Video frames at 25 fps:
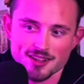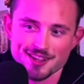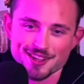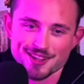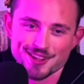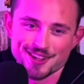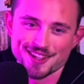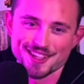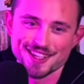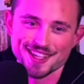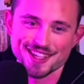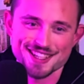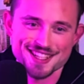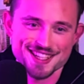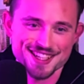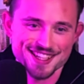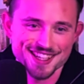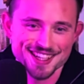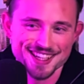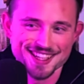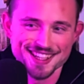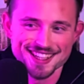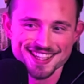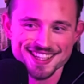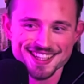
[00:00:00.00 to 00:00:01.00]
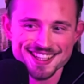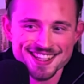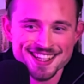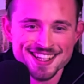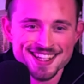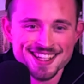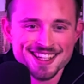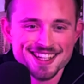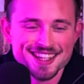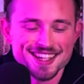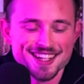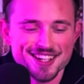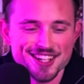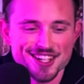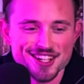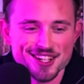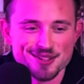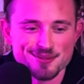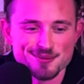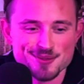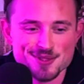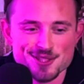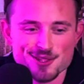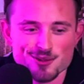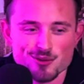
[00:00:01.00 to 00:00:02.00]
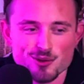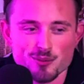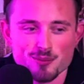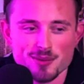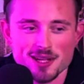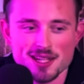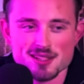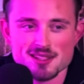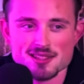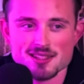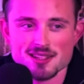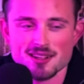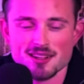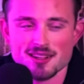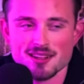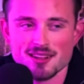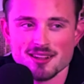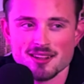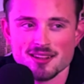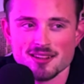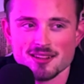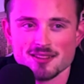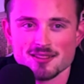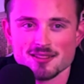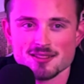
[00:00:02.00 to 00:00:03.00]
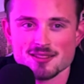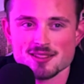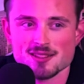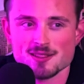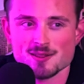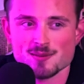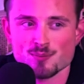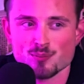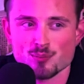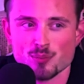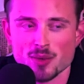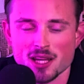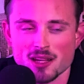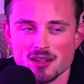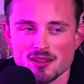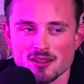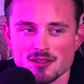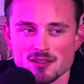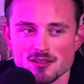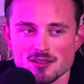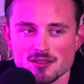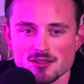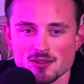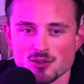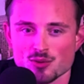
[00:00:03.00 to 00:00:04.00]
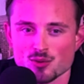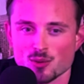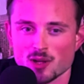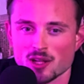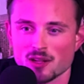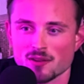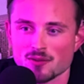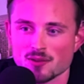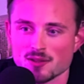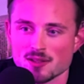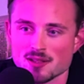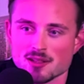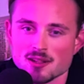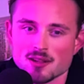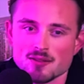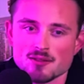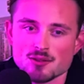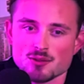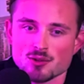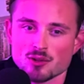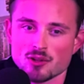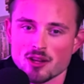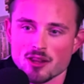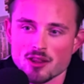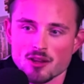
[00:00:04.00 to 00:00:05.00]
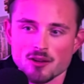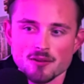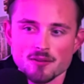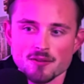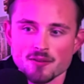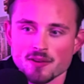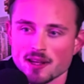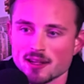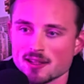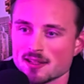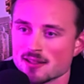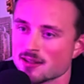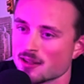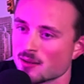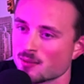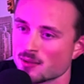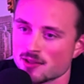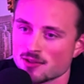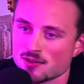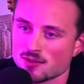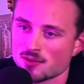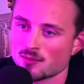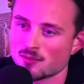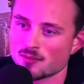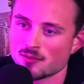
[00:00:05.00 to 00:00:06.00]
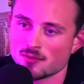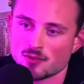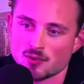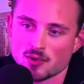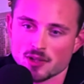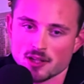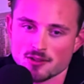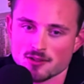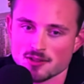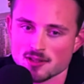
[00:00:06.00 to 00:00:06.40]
All that shit. So we basically spent 24/7 together on FaceTime and Zoom, right?